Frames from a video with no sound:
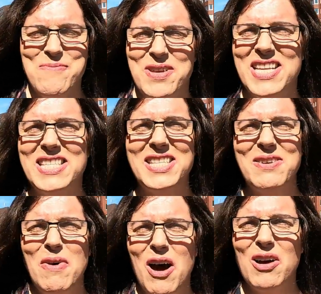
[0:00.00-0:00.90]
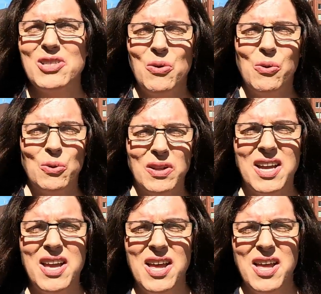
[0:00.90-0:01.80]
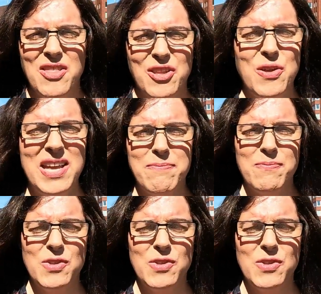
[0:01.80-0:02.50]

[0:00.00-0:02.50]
But this is the Markhal, the